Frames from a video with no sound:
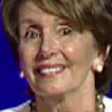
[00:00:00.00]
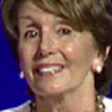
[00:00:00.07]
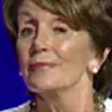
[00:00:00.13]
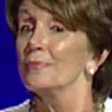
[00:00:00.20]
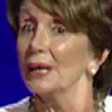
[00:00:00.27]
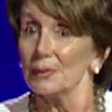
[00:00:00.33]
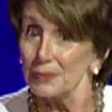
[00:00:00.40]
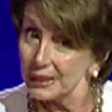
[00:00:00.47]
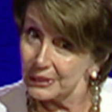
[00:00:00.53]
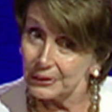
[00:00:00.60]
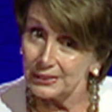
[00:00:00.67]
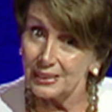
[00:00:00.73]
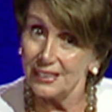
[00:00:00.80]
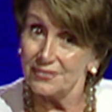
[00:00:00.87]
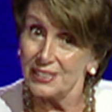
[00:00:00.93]
But we
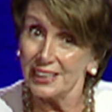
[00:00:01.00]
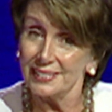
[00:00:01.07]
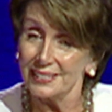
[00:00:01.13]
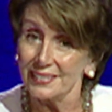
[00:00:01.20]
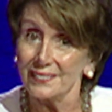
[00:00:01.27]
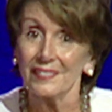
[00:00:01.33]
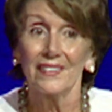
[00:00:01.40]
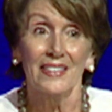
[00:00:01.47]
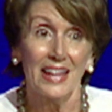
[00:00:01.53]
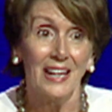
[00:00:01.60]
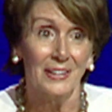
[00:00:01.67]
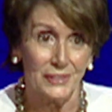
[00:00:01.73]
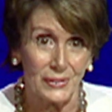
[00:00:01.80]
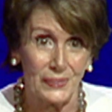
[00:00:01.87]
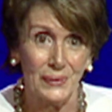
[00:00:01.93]
couldn't have done it
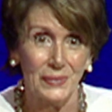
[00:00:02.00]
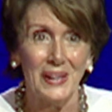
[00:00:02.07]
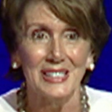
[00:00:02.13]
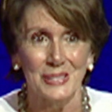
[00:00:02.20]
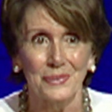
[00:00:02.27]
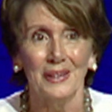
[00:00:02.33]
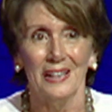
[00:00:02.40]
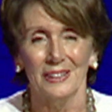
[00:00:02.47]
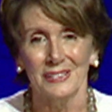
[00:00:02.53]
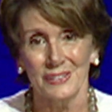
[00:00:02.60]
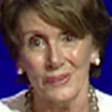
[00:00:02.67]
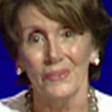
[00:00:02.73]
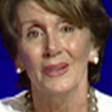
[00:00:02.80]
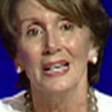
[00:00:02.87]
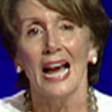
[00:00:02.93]
without you as well.
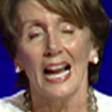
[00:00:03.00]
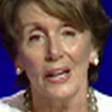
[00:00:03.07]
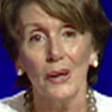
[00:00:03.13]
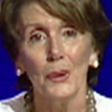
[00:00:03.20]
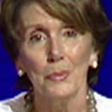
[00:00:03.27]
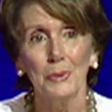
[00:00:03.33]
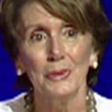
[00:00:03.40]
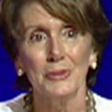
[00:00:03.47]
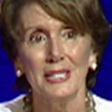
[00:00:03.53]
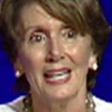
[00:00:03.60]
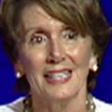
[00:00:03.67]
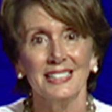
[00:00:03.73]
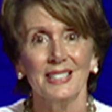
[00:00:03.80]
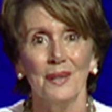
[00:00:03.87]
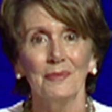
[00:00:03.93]
So I hope you
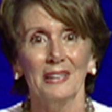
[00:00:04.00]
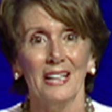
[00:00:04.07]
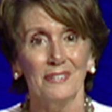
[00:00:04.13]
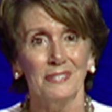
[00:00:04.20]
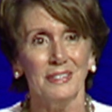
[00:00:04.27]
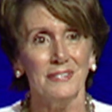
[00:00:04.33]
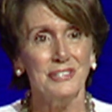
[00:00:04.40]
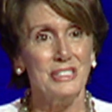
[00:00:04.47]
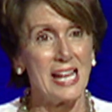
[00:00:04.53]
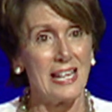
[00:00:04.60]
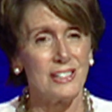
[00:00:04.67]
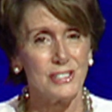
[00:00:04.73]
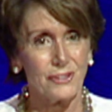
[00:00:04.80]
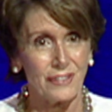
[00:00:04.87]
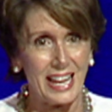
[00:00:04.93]
take some level of
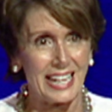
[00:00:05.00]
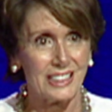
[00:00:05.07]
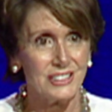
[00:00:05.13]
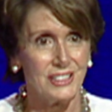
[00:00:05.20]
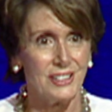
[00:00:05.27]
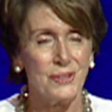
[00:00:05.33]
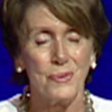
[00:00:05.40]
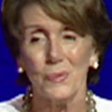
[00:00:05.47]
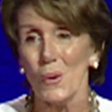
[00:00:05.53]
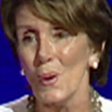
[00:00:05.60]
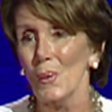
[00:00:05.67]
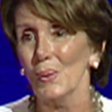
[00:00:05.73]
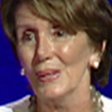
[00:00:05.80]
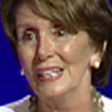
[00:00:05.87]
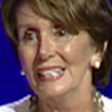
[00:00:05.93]
satisfaction in the
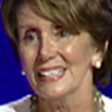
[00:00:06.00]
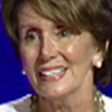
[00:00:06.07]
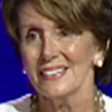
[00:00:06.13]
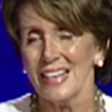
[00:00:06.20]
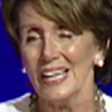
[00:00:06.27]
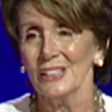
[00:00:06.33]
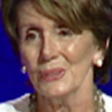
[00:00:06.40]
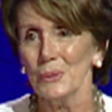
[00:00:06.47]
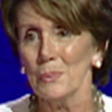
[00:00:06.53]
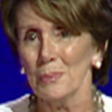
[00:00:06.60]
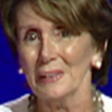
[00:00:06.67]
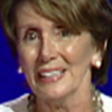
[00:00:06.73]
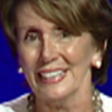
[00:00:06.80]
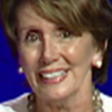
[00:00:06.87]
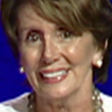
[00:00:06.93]
role that you
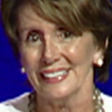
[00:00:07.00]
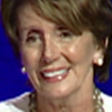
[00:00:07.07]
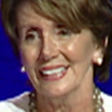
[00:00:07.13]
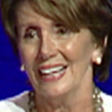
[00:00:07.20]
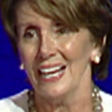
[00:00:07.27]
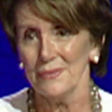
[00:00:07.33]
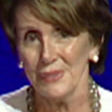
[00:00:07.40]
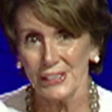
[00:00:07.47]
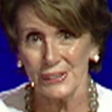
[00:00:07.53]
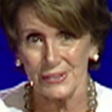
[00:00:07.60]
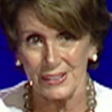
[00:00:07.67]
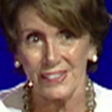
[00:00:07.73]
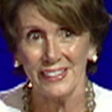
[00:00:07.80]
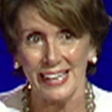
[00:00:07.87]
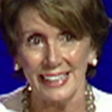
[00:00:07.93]
played. I'm here
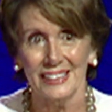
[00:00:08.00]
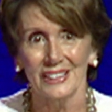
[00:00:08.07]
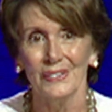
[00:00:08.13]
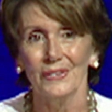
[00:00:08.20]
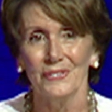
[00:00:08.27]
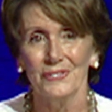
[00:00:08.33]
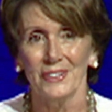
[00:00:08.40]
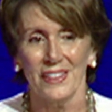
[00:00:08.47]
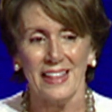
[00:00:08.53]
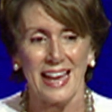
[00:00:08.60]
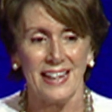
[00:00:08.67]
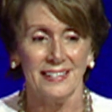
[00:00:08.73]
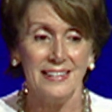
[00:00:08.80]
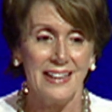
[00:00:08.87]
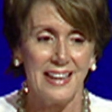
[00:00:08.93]
to thank you for
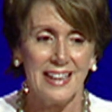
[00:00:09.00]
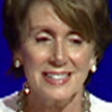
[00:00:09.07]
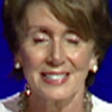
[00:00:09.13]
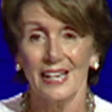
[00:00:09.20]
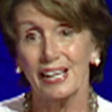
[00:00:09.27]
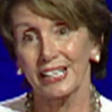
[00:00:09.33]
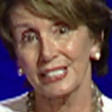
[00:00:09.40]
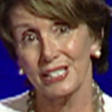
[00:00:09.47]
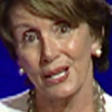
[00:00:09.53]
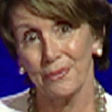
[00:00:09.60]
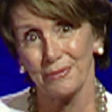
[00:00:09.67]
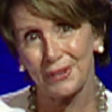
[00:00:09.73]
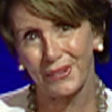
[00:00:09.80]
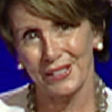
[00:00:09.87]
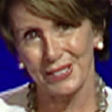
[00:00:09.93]
that as I
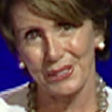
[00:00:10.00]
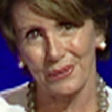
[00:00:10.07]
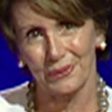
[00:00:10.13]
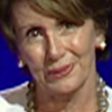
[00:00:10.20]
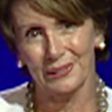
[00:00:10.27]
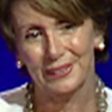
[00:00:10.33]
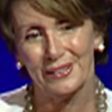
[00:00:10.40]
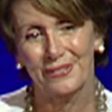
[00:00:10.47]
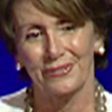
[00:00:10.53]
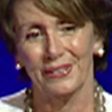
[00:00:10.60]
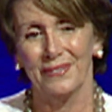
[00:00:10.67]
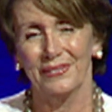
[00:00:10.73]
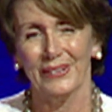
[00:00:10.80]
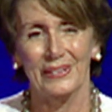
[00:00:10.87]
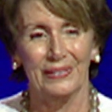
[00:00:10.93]
accept this award
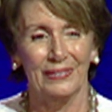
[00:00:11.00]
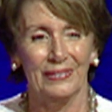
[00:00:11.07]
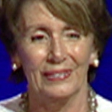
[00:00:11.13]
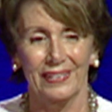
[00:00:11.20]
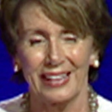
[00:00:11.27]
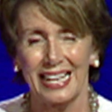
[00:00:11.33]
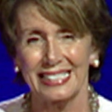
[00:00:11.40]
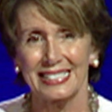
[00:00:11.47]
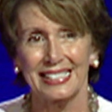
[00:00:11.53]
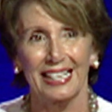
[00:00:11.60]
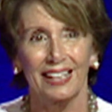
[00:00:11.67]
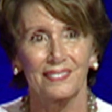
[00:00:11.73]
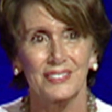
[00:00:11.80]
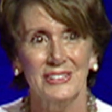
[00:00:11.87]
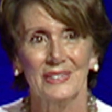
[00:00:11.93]
from you on that
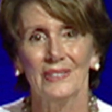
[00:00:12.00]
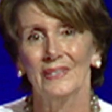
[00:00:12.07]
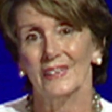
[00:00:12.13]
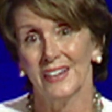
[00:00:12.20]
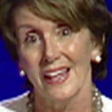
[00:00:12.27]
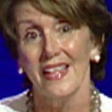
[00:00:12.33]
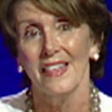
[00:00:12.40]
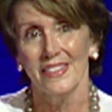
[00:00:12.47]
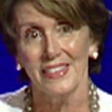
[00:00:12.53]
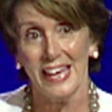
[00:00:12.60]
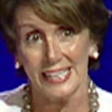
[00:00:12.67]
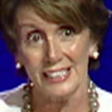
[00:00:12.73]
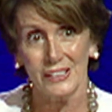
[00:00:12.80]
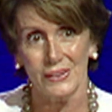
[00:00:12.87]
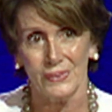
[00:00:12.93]
same score.
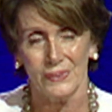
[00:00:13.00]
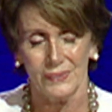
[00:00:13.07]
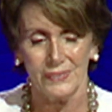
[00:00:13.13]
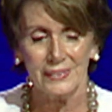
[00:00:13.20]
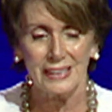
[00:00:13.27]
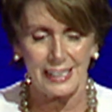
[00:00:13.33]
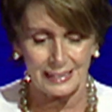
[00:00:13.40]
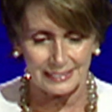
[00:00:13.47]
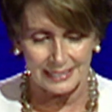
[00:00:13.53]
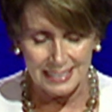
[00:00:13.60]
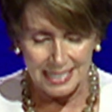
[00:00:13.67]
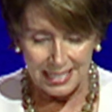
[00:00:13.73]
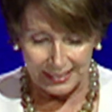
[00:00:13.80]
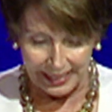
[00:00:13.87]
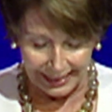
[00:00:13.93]
Thank you.
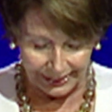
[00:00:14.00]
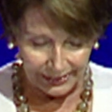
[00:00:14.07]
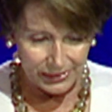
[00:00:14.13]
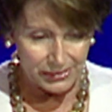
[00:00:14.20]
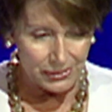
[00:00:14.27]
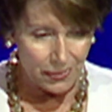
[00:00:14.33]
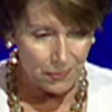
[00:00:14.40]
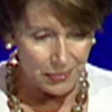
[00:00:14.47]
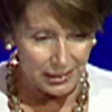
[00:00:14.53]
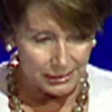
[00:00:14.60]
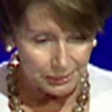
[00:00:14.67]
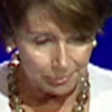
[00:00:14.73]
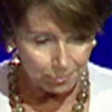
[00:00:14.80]
Thank you so much.